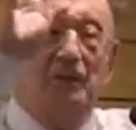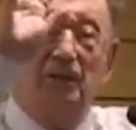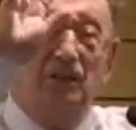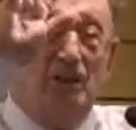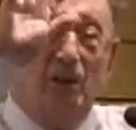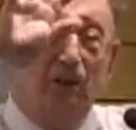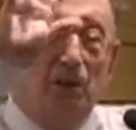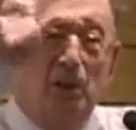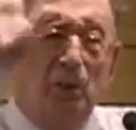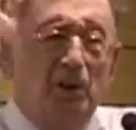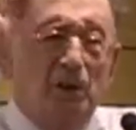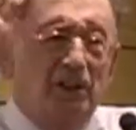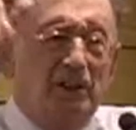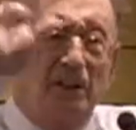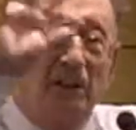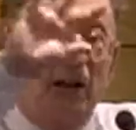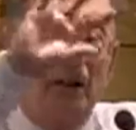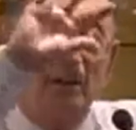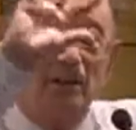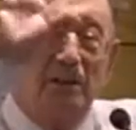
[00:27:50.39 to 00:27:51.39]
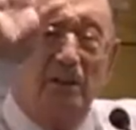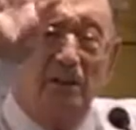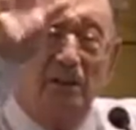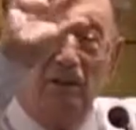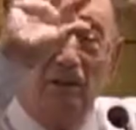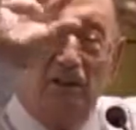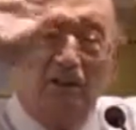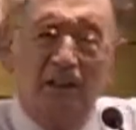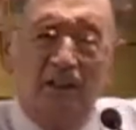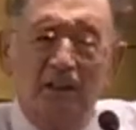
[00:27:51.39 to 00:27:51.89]
it's not worked out,
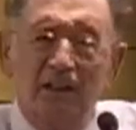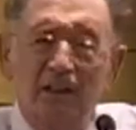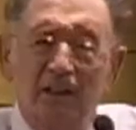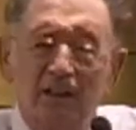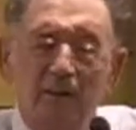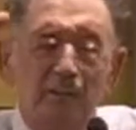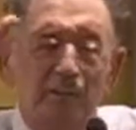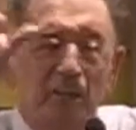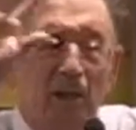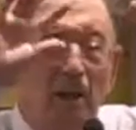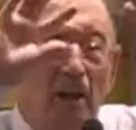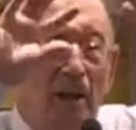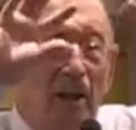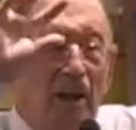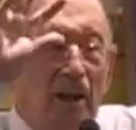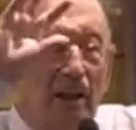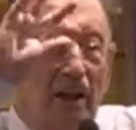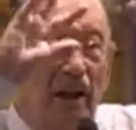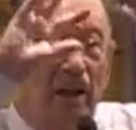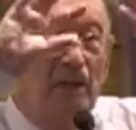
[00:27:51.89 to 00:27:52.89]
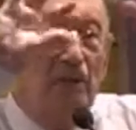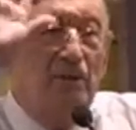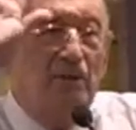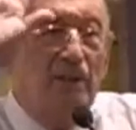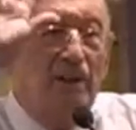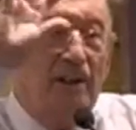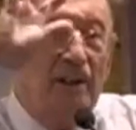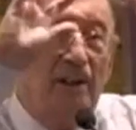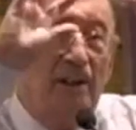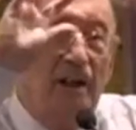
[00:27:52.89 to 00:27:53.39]
it's not clear, kind
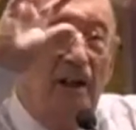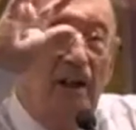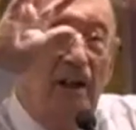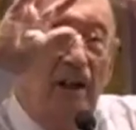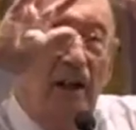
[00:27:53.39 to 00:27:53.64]
of a,